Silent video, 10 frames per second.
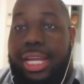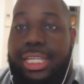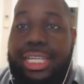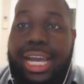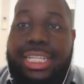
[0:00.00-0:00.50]

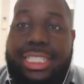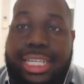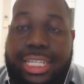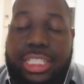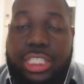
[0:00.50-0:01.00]
Like the
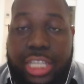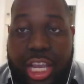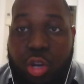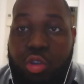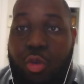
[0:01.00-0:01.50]
content in this
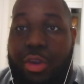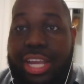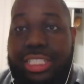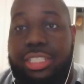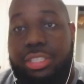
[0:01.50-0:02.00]
channel, go
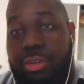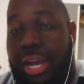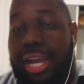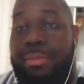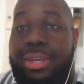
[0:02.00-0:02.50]
ahead and hit
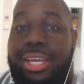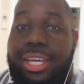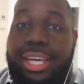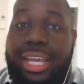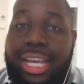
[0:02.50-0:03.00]
subscribe.
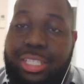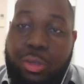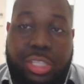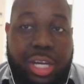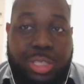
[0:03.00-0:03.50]
Hey, I
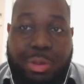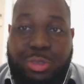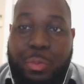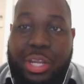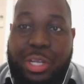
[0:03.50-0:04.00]
told y'all this
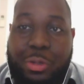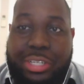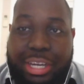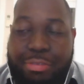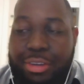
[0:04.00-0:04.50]
one's gonna be a
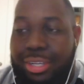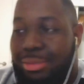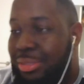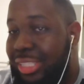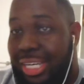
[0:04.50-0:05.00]
little different,
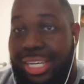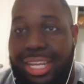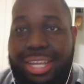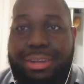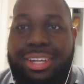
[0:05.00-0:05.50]
sitting
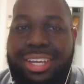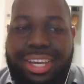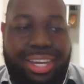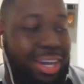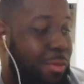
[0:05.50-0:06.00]
in
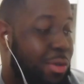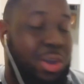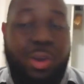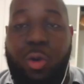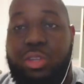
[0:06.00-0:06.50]

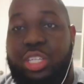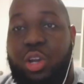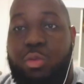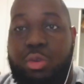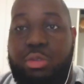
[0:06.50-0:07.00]
one of the
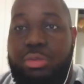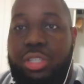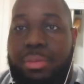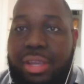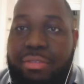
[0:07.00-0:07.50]
hotel room, you
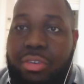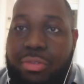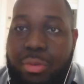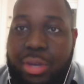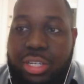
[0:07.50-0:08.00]
know what I mean,
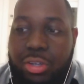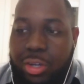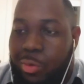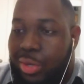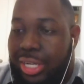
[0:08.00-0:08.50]
for my
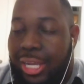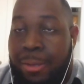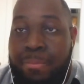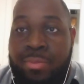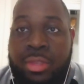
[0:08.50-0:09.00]
daughter and whatnot,